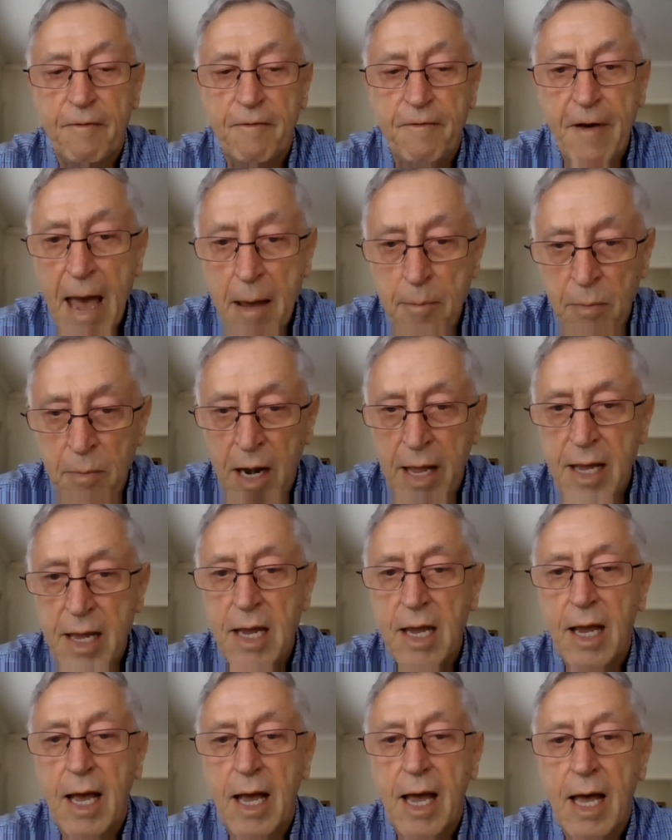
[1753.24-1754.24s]

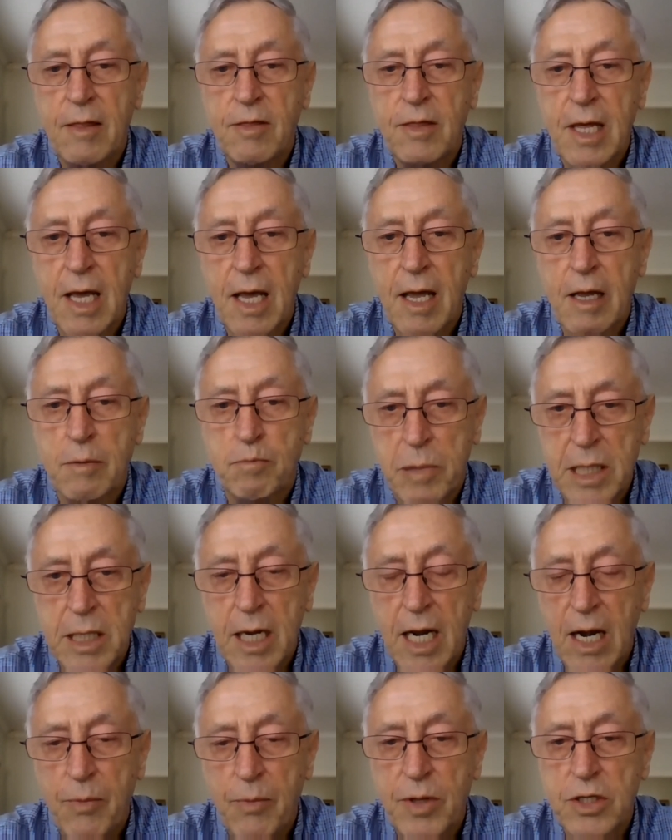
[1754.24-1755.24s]
family, and
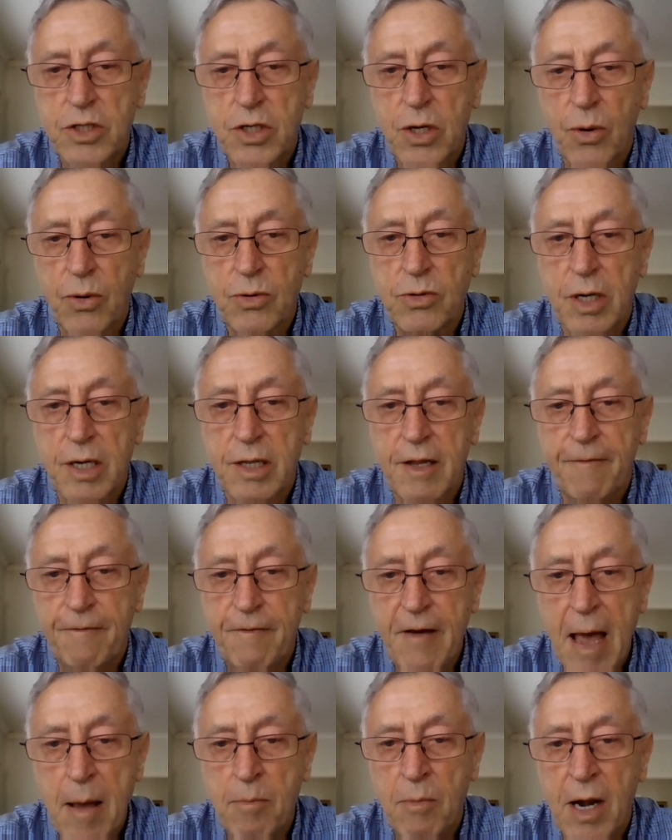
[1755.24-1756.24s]
particularly with children, the
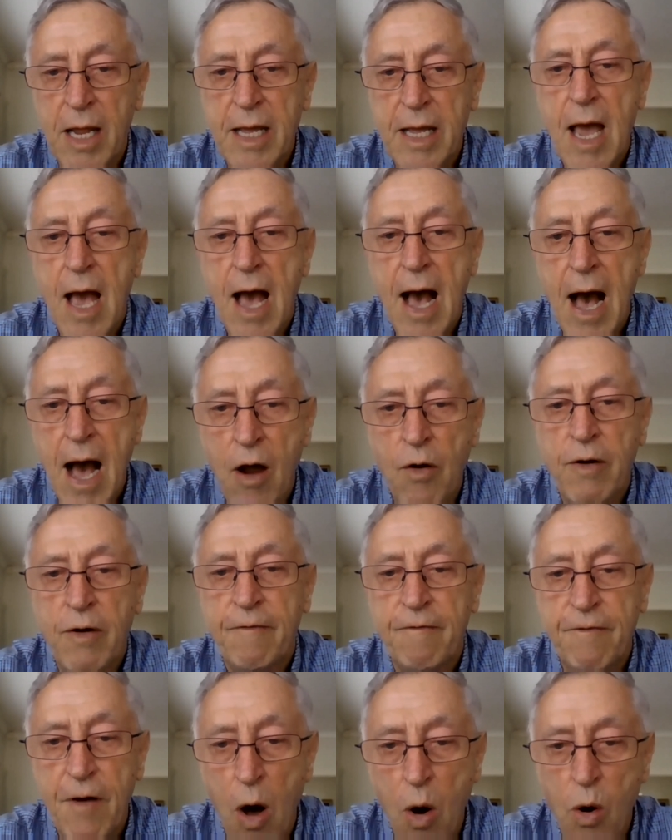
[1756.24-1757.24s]
family are
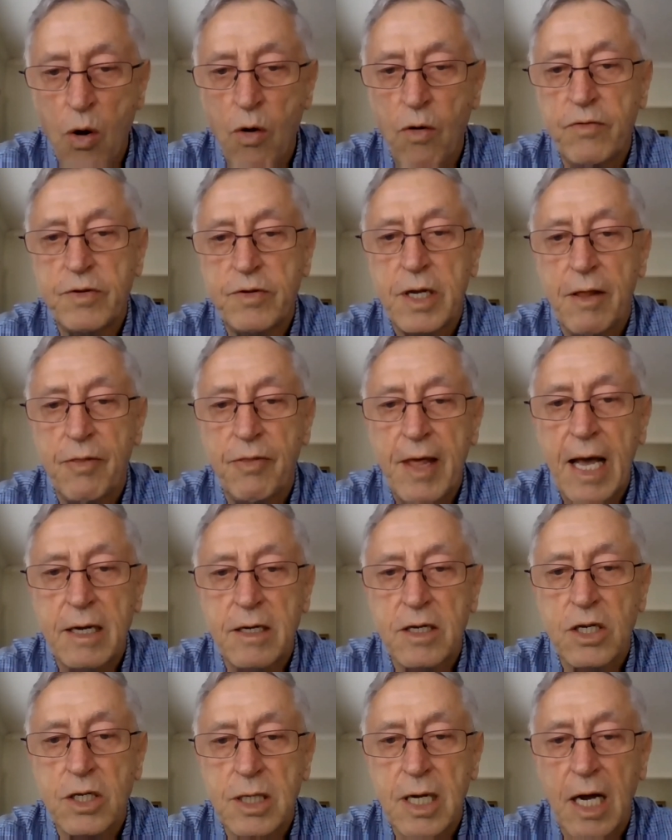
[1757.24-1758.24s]
involved in that
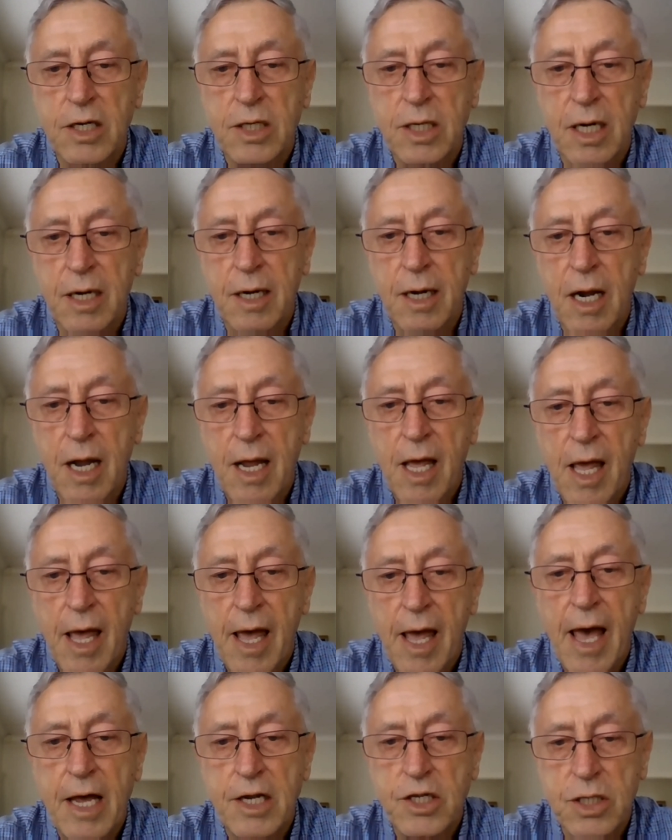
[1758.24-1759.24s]
discussion
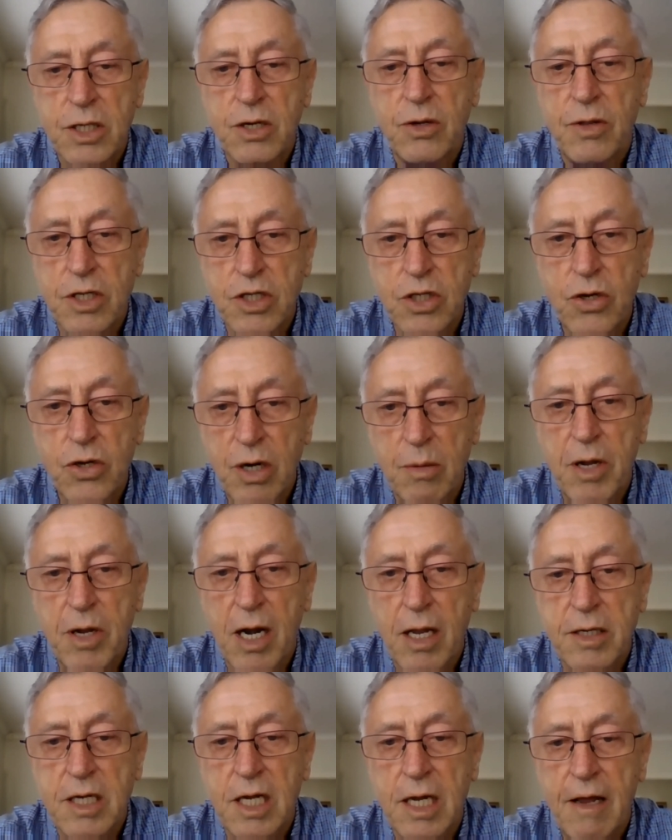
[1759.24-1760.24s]
as to the
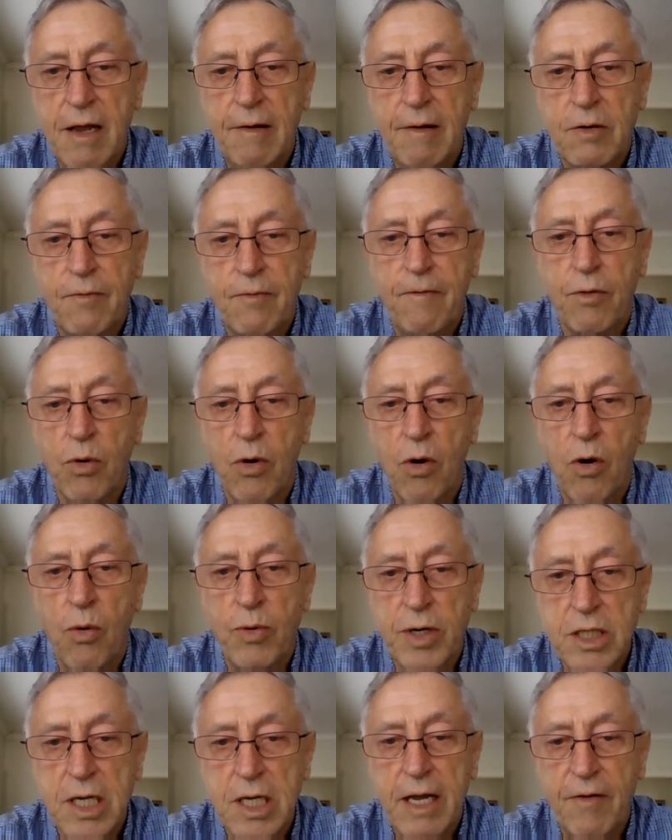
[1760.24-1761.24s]
suitability for
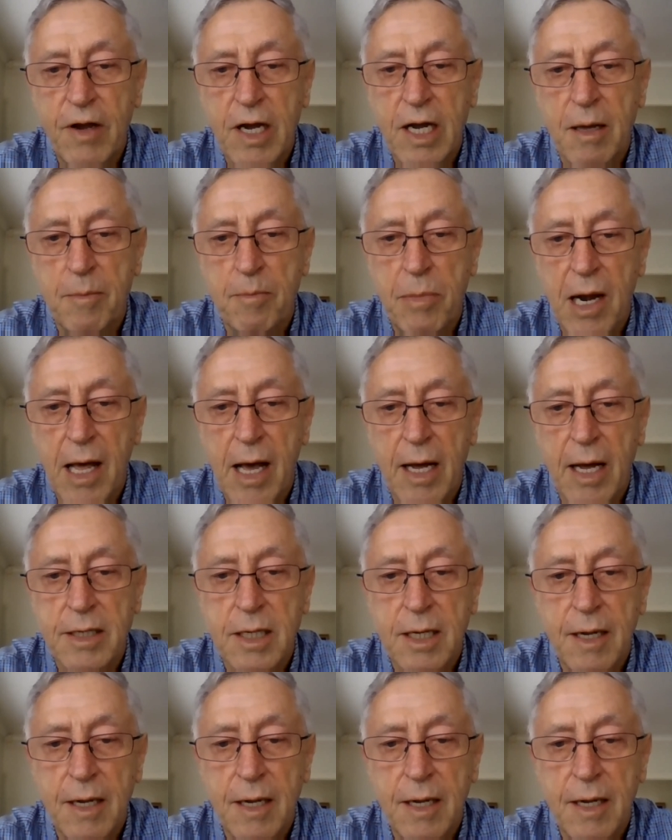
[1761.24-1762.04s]
receiving an implant.